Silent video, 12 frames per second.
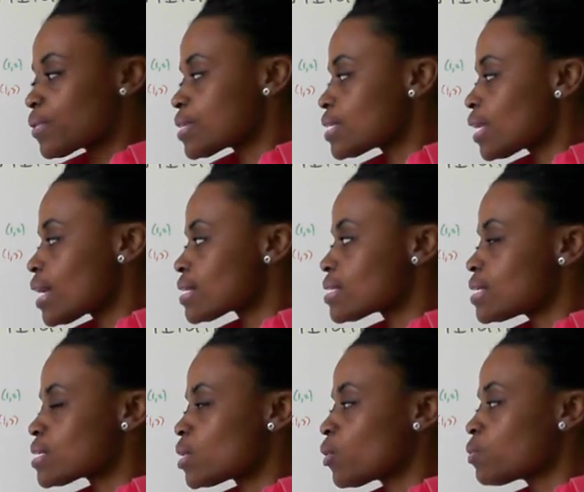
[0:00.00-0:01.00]
Notice it has
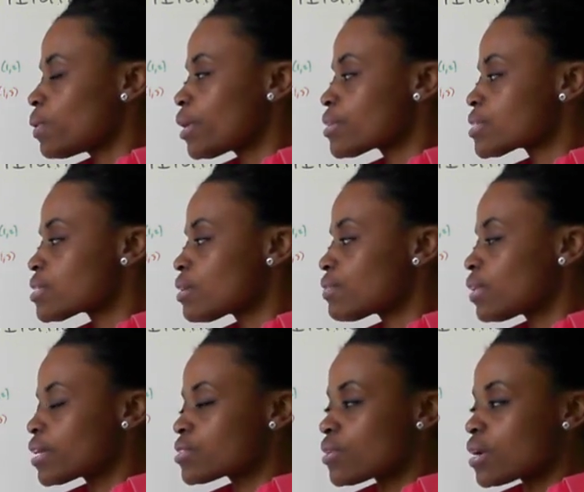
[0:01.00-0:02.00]
these lone pairs of
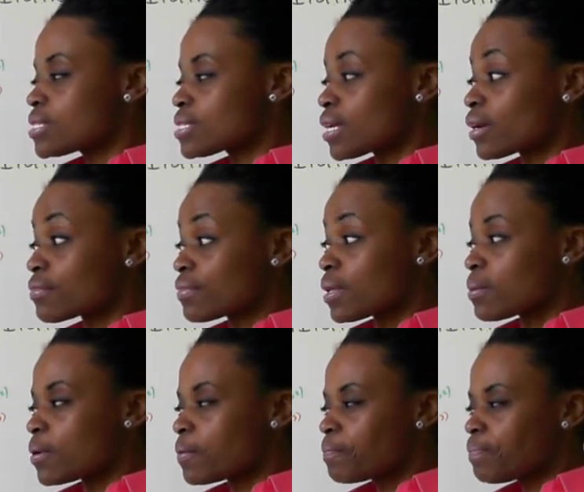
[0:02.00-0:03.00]
electrons that are
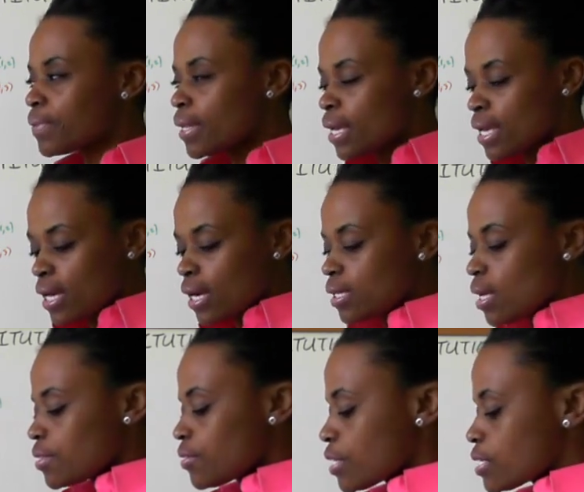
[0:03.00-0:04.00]
available.
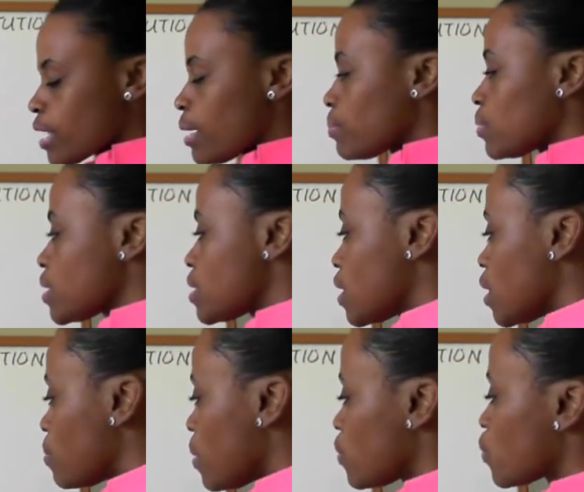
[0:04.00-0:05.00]
Another example, let's think
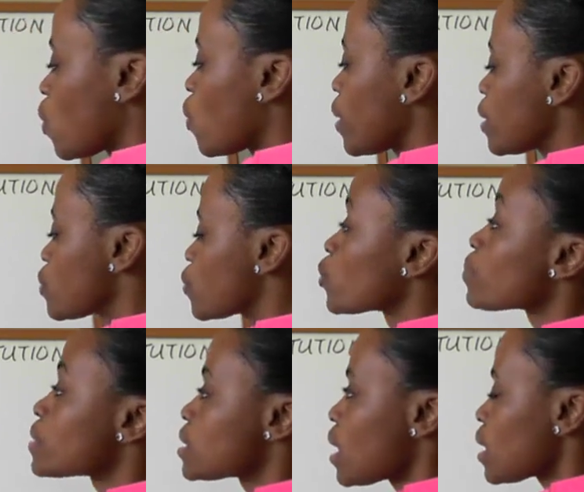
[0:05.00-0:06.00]
about the OH
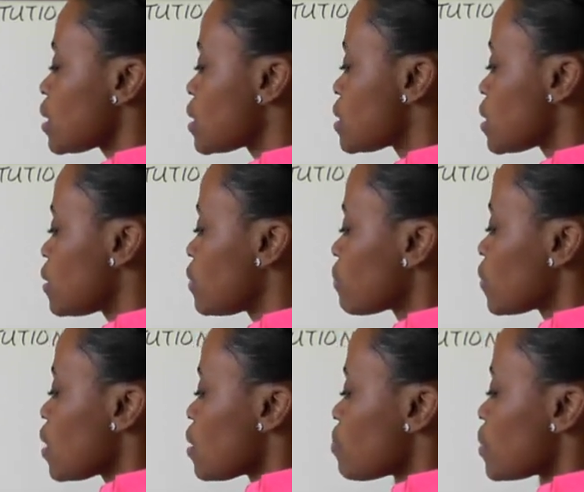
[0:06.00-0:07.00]
group. It's not listed,
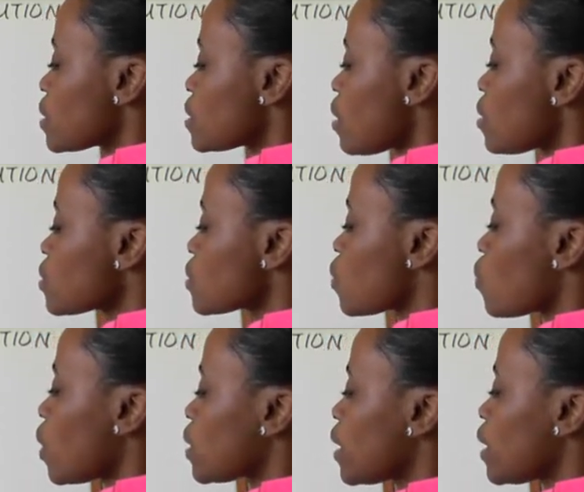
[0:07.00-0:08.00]
but it's also
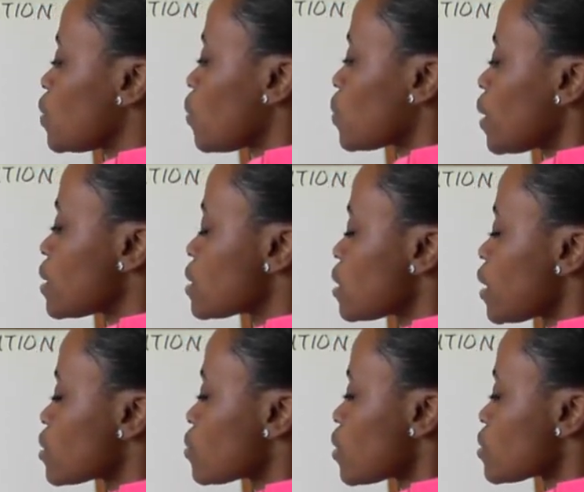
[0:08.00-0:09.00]
one that donates
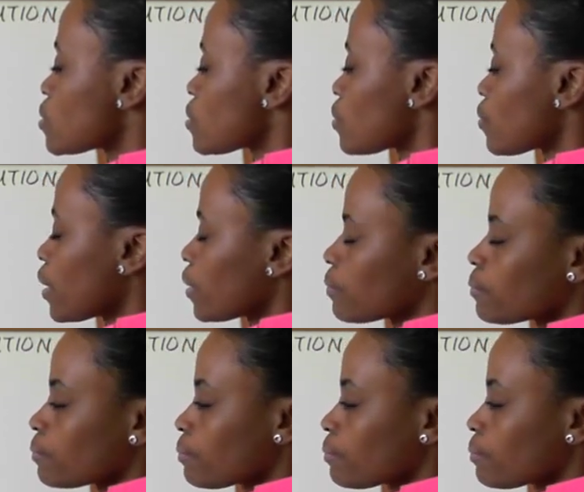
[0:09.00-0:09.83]
electrons to the ring,